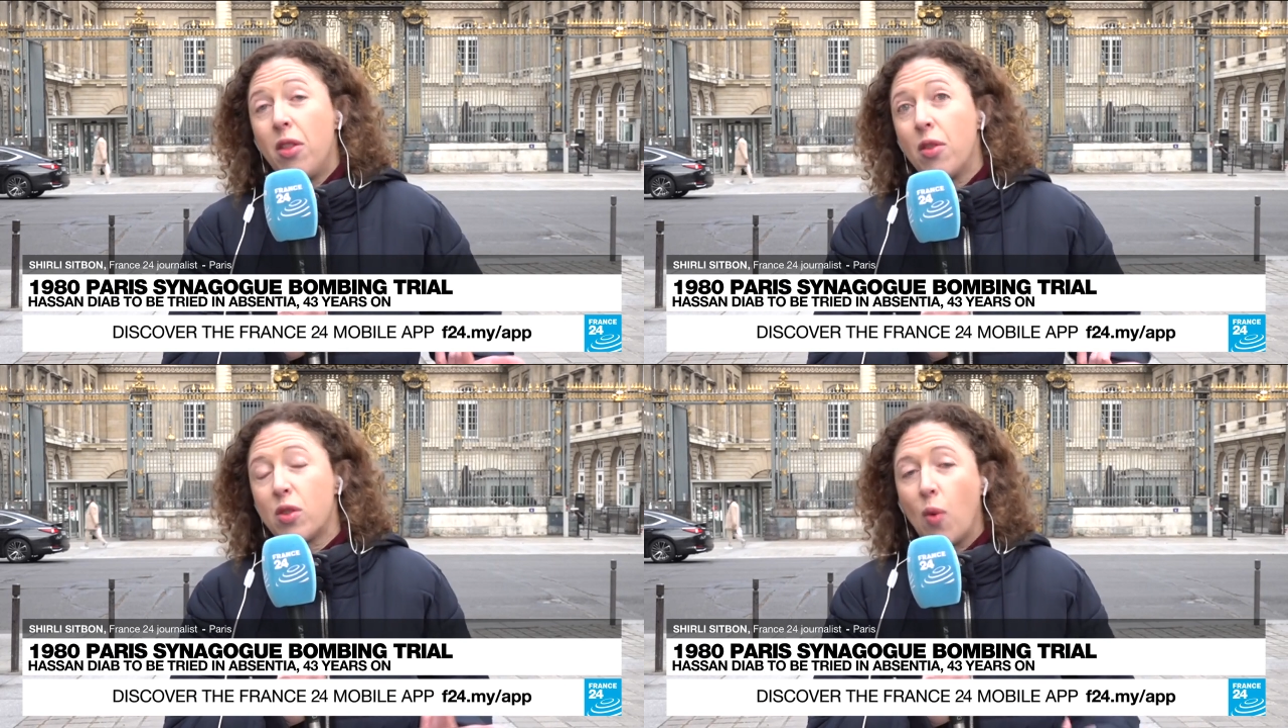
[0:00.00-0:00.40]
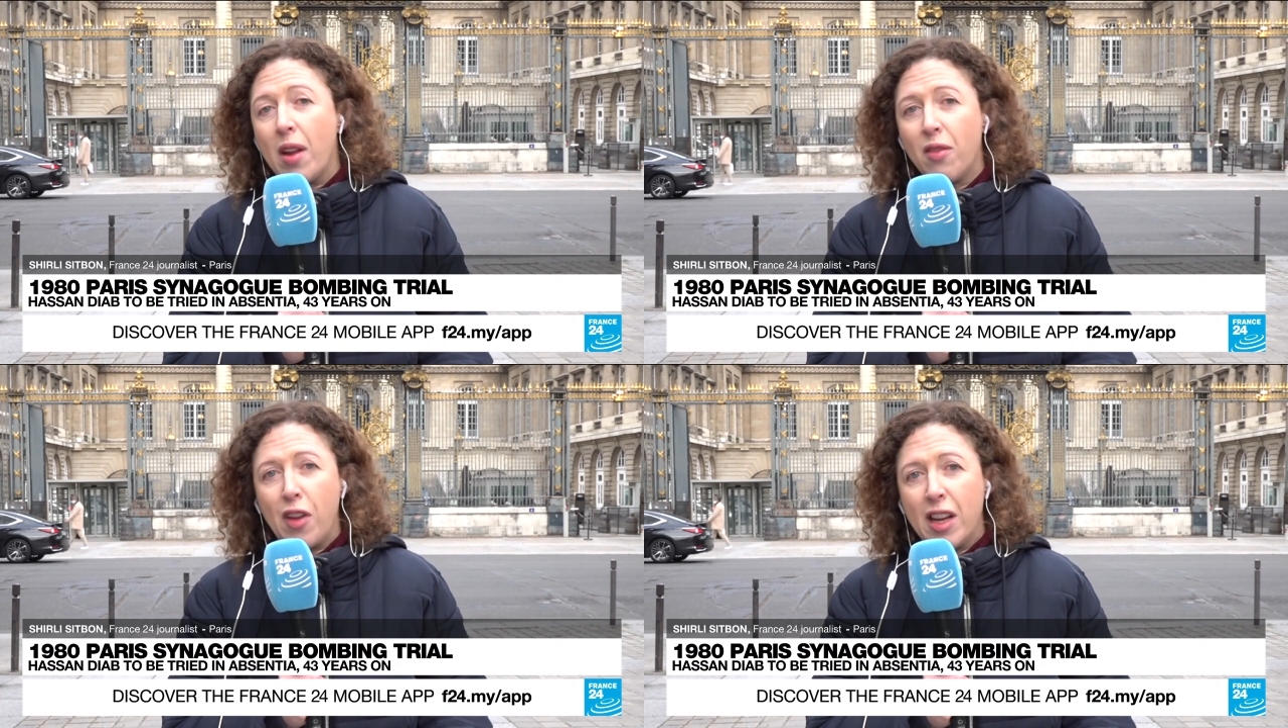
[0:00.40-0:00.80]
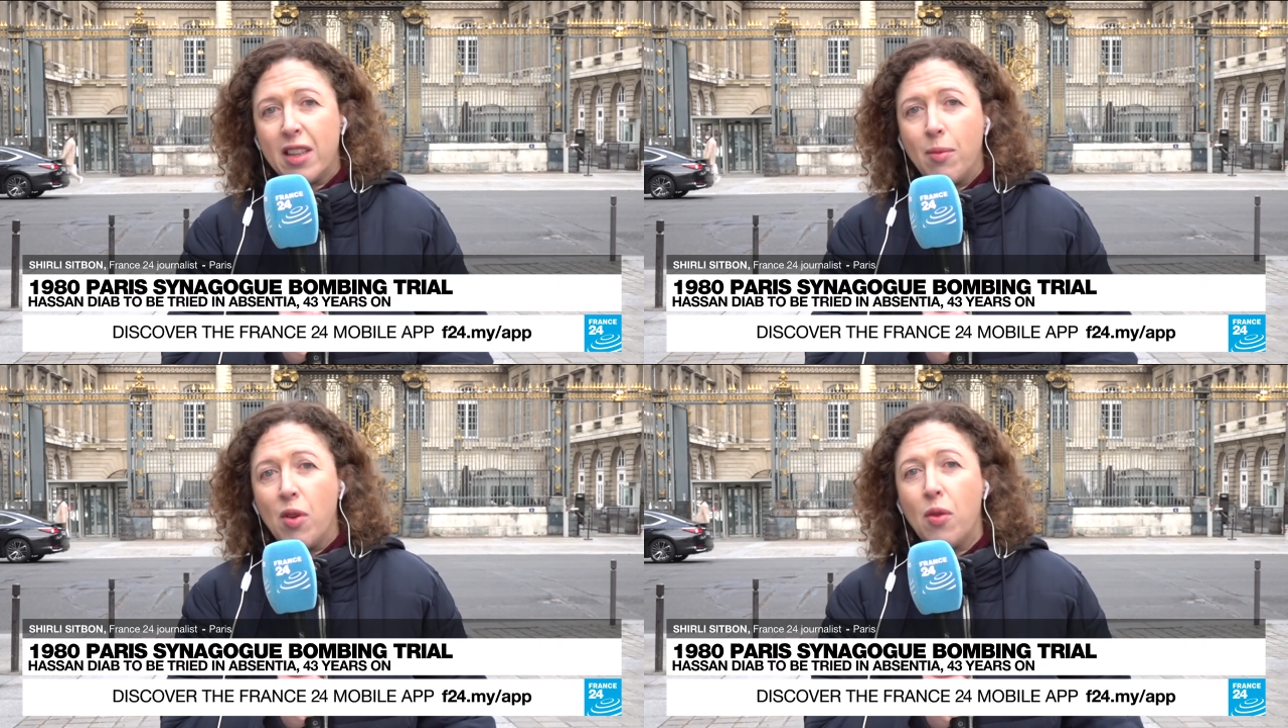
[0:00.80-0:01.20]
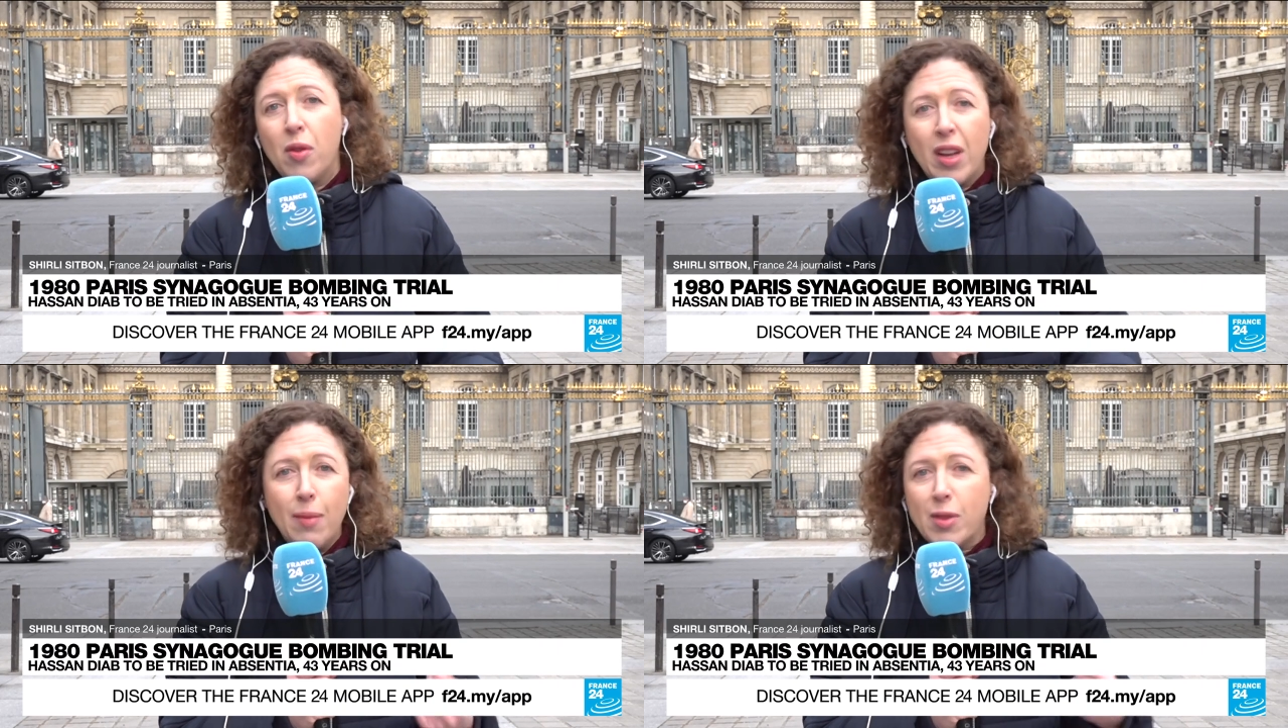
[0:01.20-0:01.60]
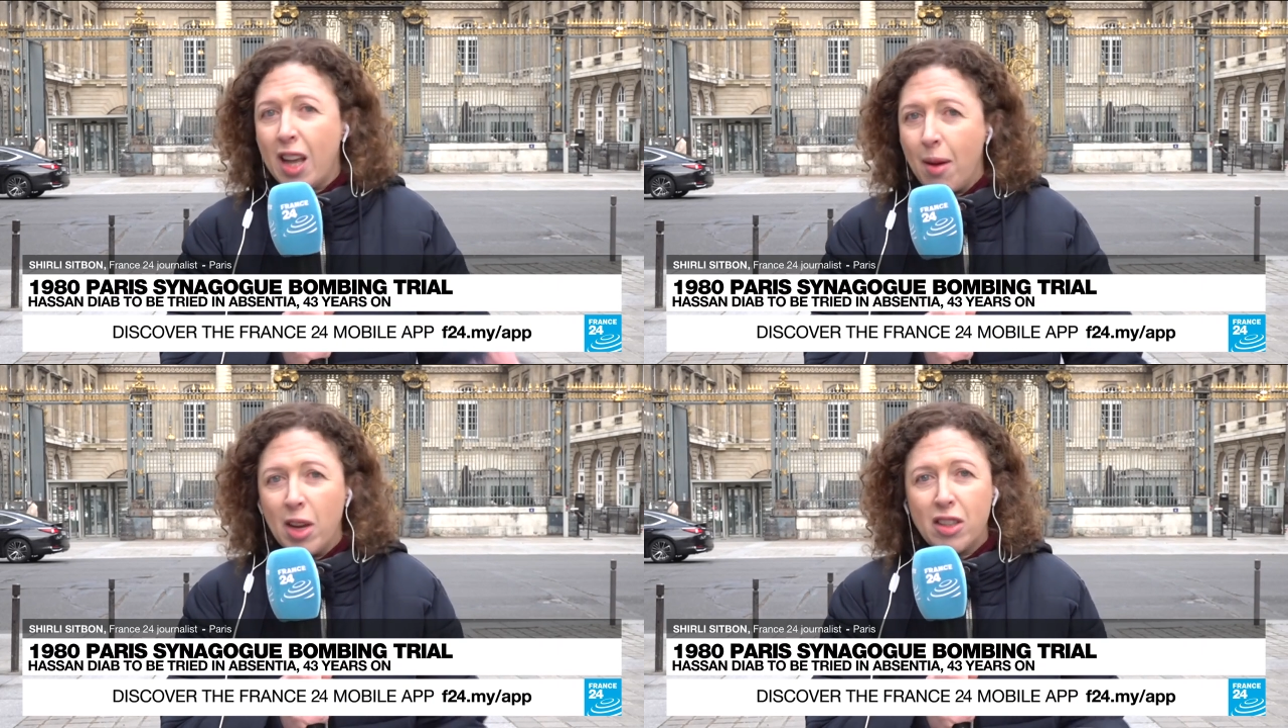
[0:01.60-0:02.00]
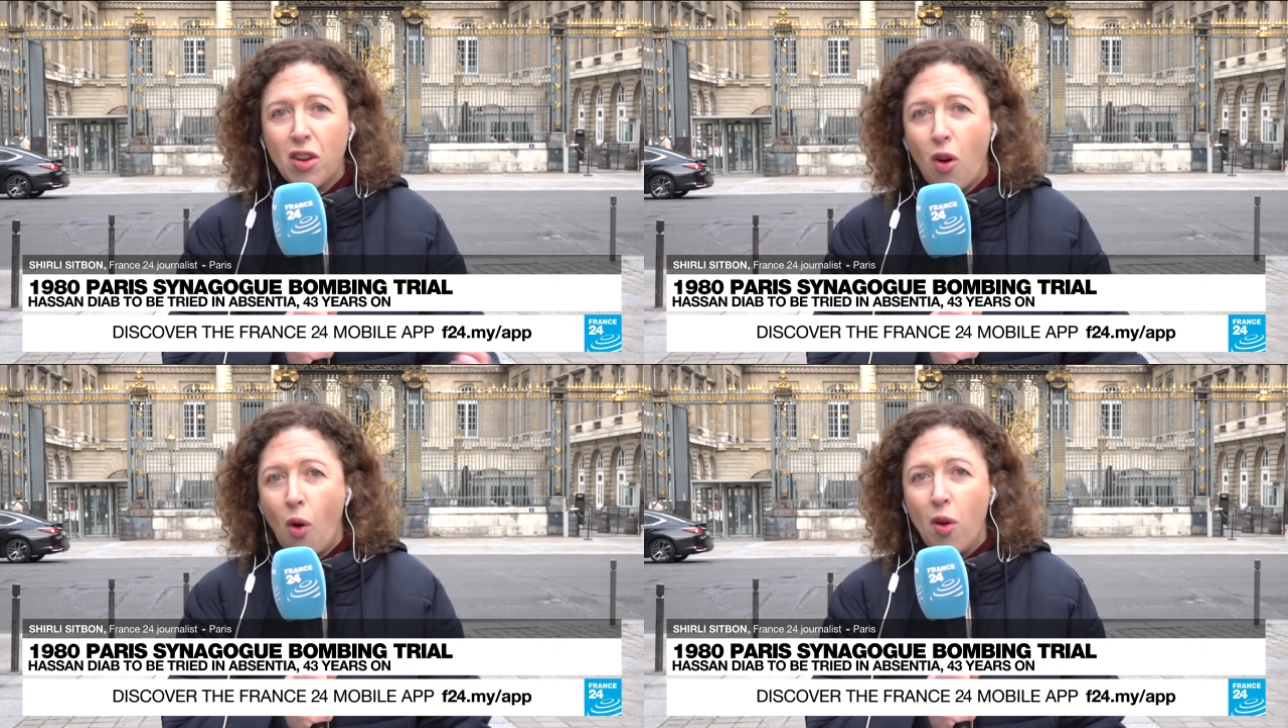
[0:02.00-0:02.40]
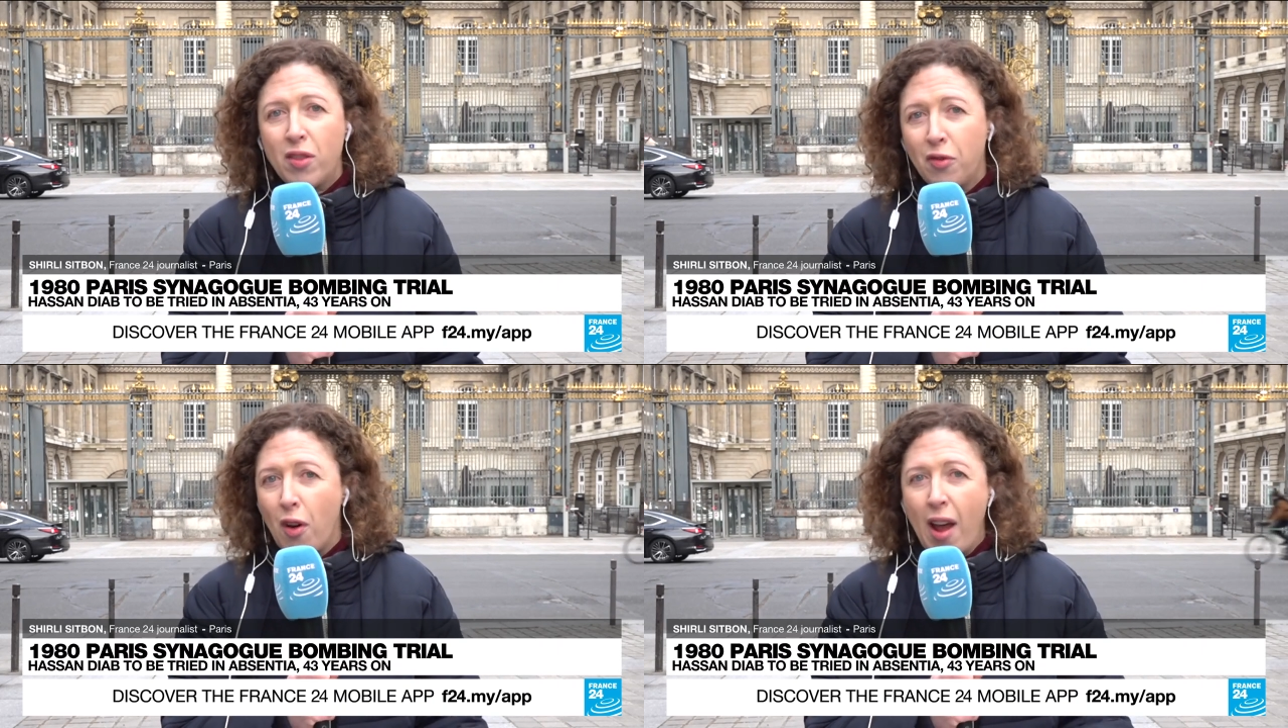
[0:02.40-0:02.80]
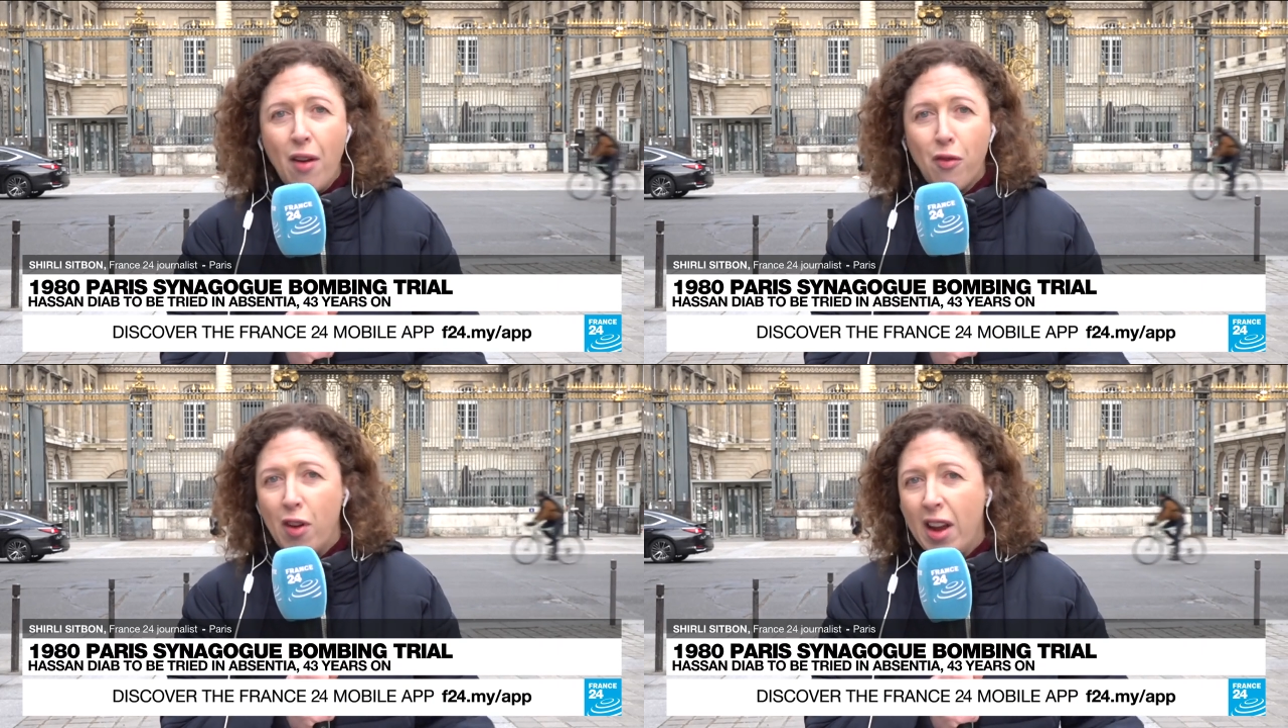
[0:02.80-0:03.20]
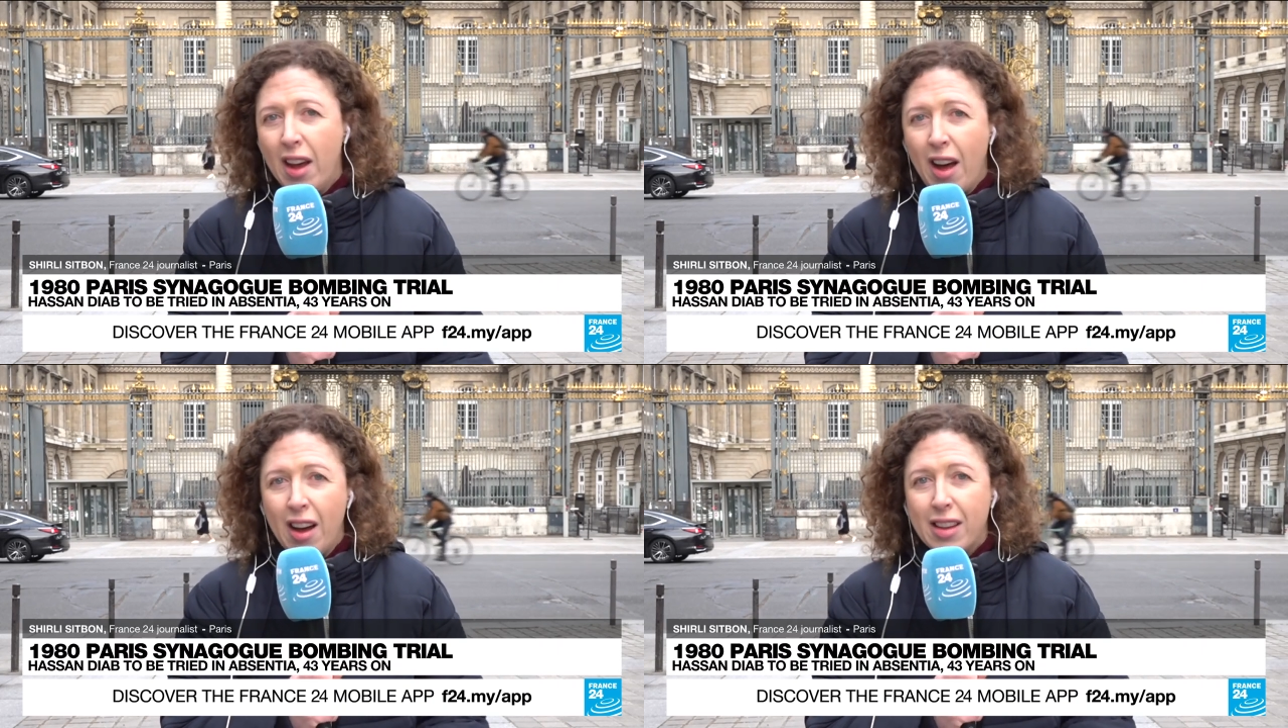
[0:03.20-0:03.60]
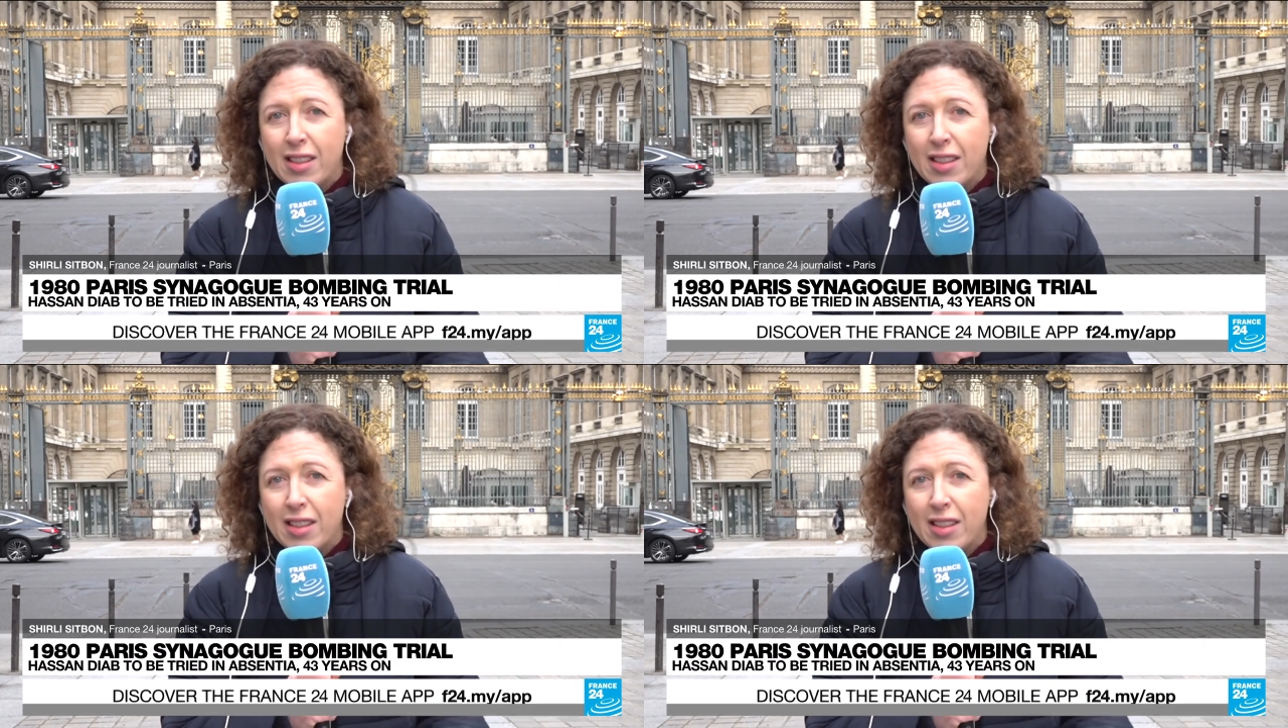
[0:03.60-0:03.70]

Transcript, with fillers: There's one victim who keeps coming to court for every uh,